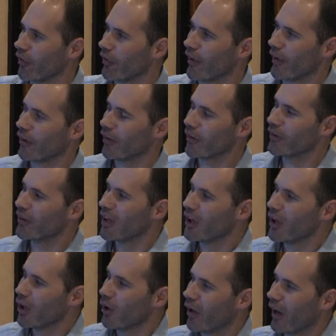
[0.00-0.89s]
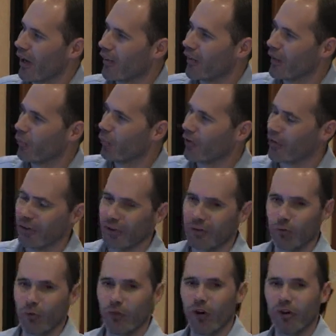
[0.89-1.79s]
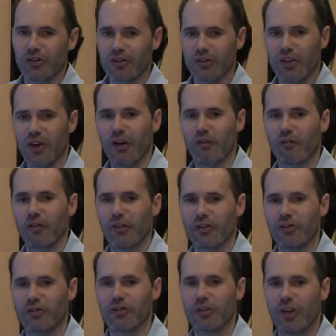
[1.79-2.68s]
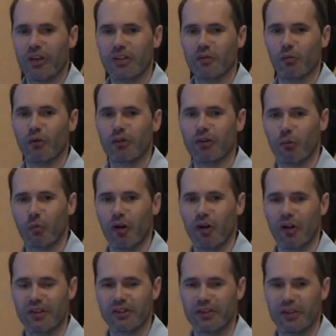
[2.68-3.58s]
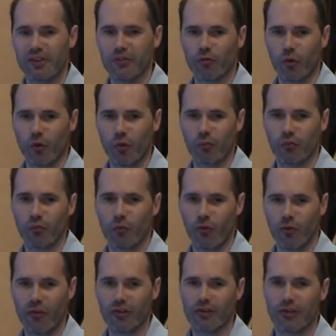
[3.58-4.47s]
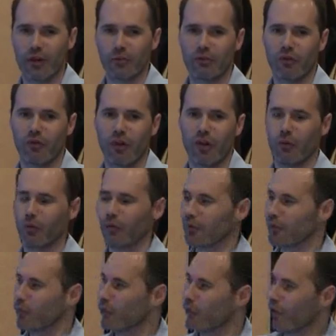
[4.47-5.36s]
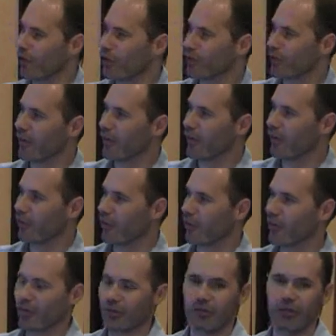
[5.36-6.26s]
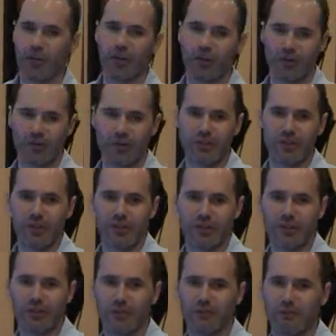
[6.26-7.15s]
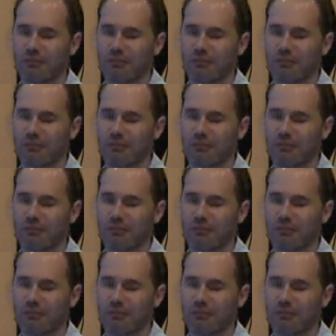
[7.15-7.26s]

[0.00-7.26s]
data. And then because we also have this change of metabolic syndrome for these types of animals, we also did a glucose tolerance test.